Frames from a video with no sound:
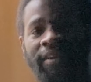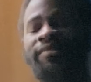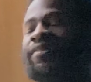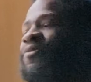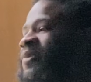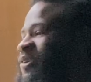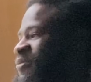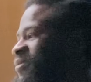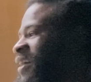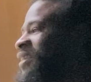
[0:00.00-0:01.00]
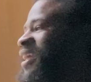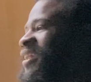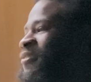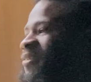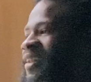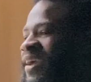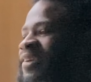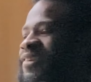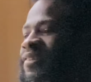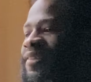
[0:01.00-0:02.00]
So when you find that in a
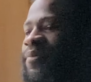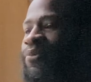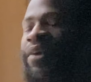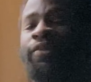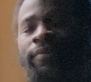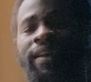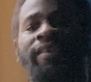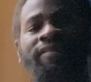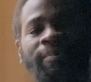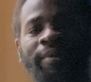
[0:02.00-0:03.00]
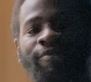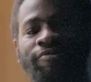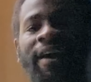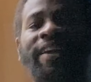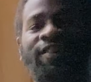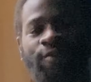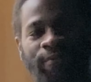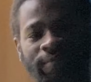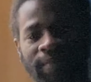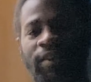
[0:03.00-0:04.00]
relationship where you get to be right, you
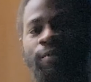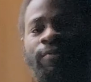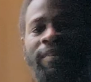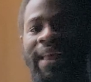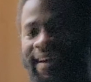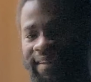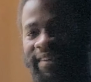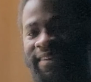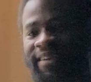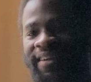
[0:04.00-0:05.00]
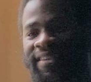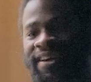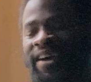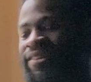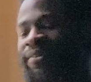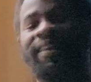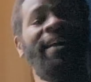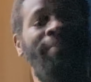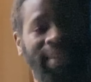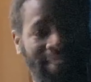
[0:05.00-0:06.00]
feel like you're
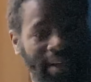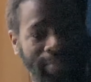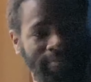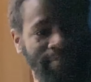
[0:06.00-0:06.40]
loving them